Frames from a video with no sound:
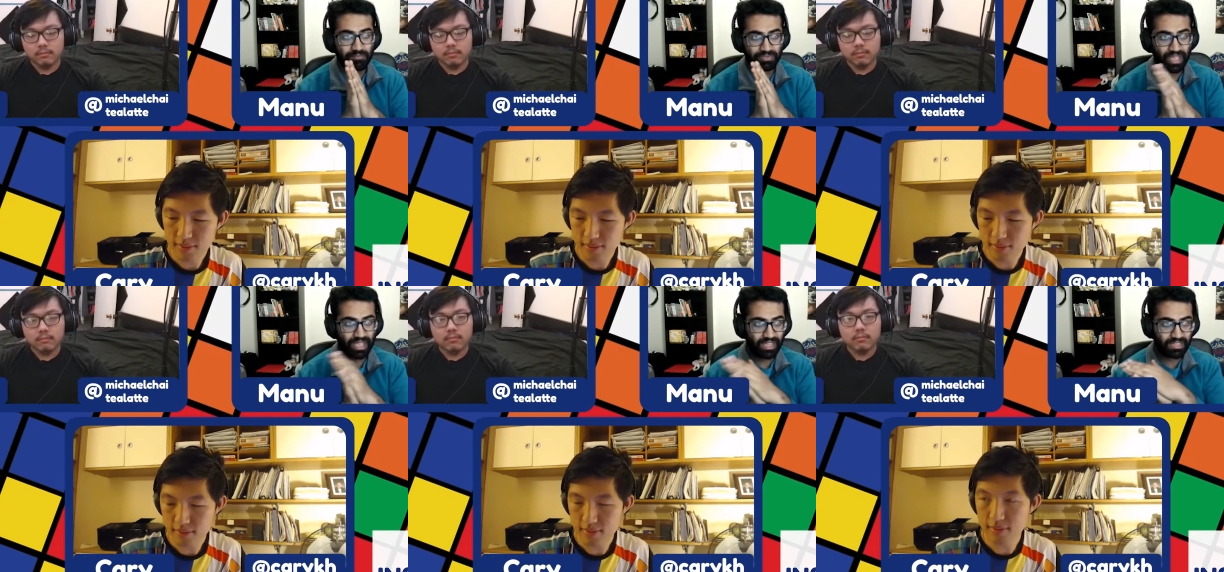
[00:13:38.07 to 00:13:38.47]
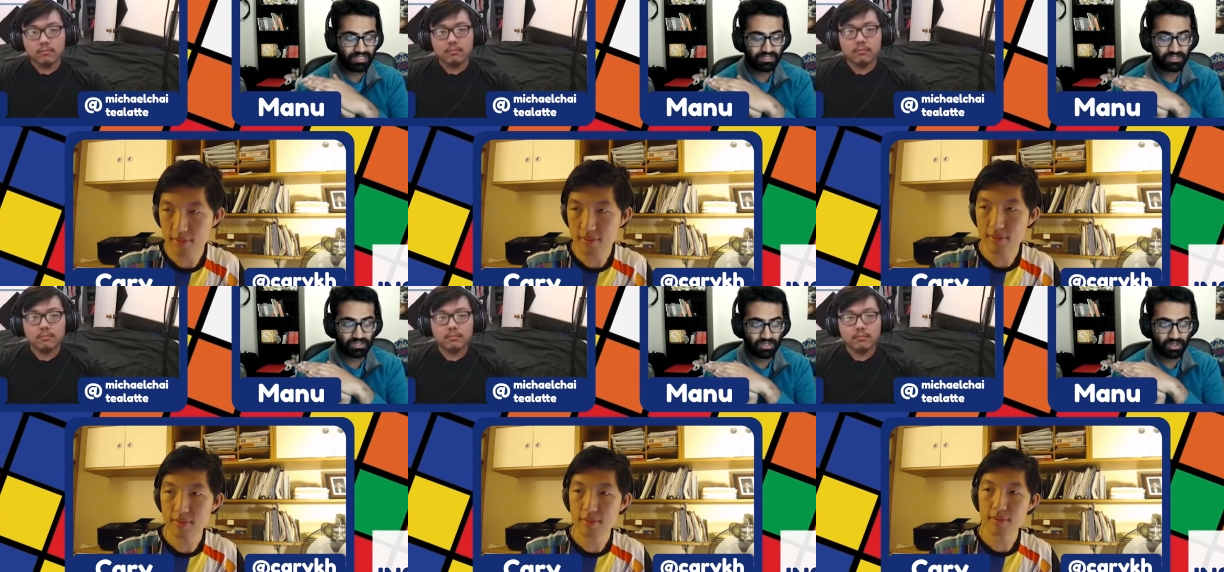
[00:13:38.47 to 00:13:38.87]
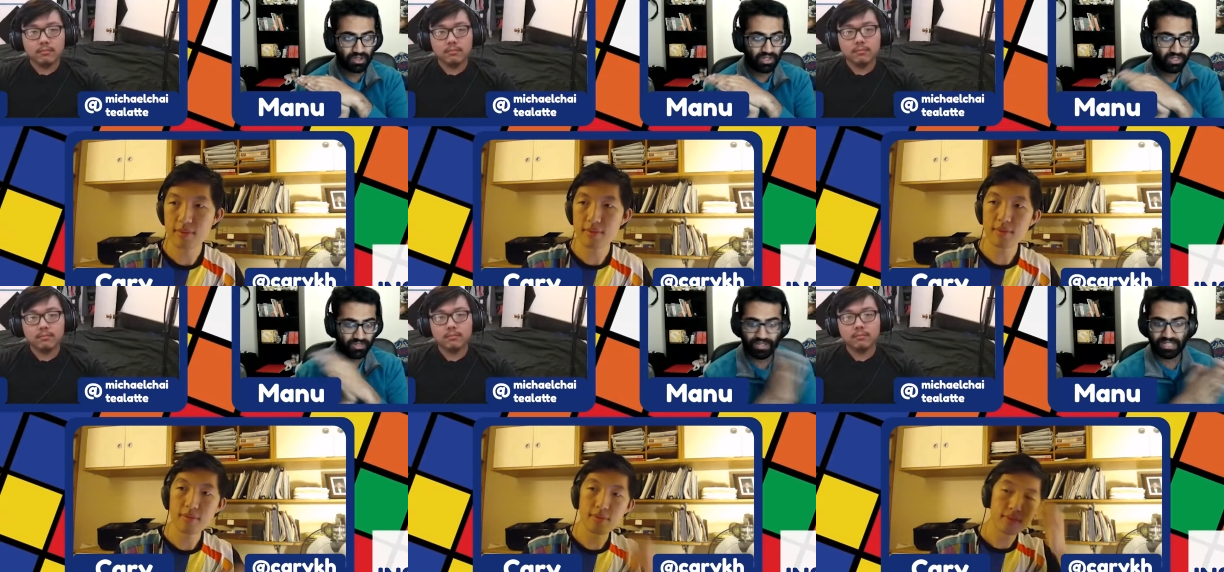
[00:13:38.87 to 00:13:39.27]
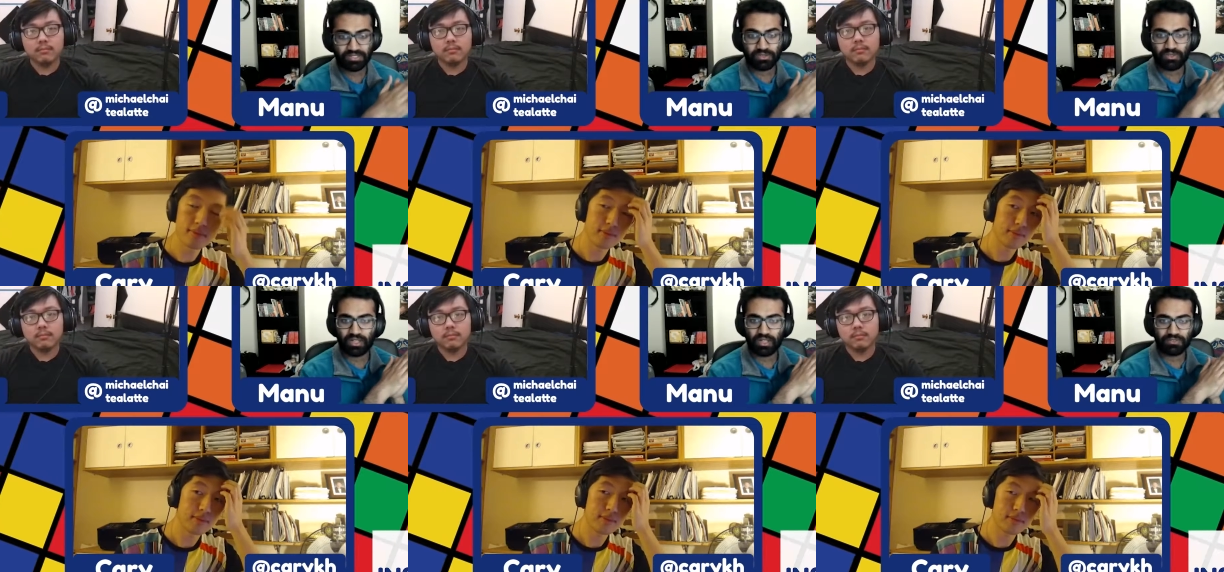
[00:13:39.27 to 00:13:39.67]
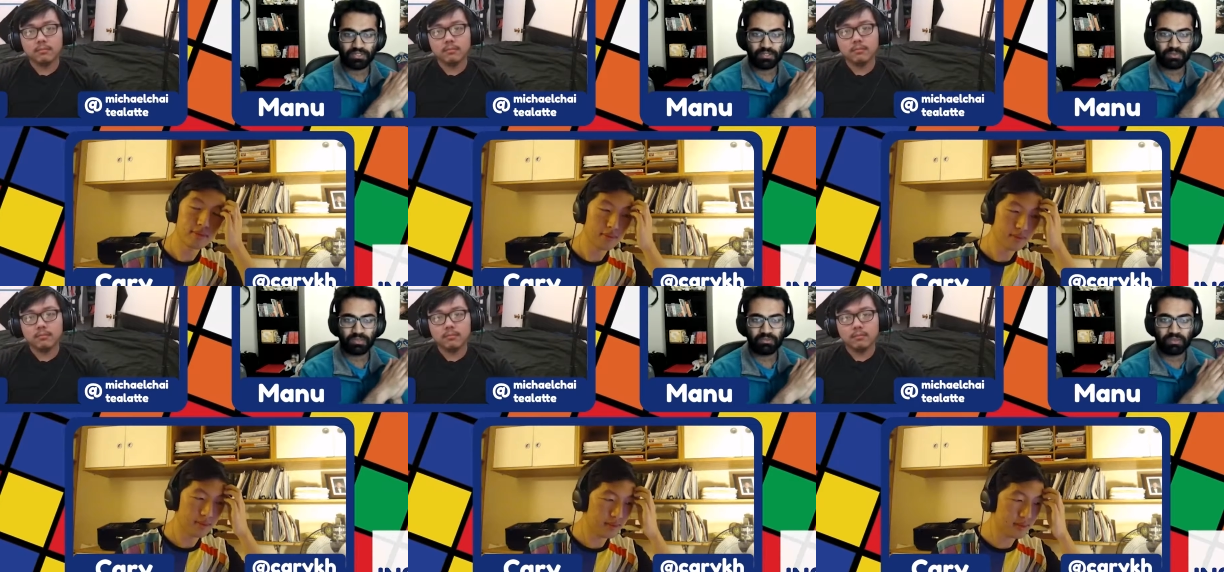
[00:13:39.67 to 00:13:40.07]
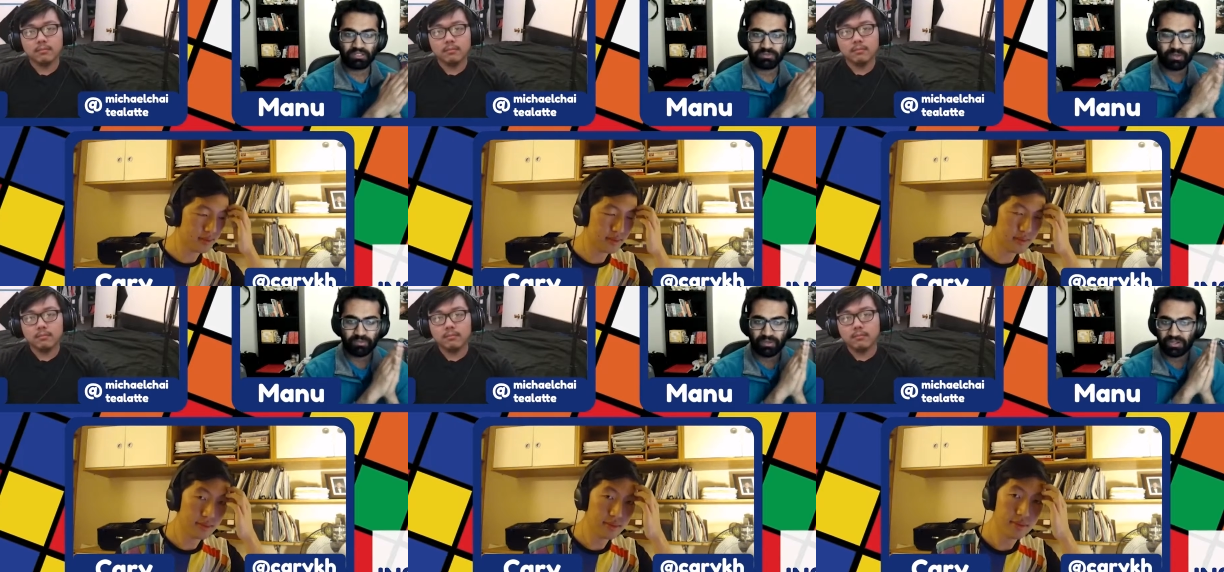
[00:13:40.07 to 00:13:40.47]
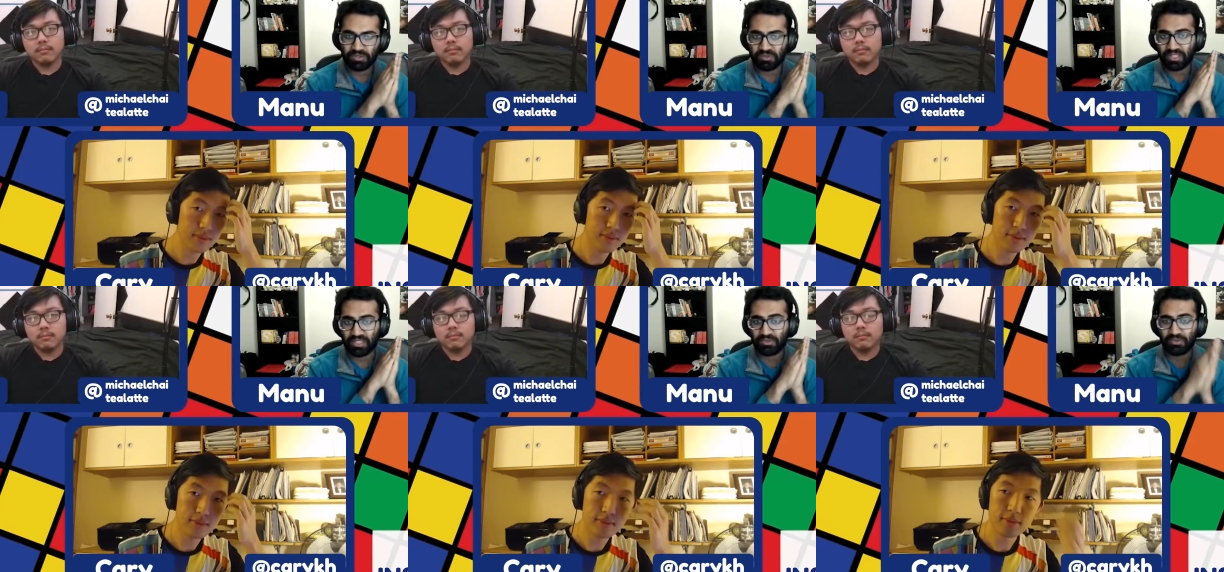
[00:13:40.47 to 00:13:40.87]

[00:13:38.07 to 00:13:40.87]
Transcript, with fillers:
Speaker 1: I took all of high school off cubing because my parents were like,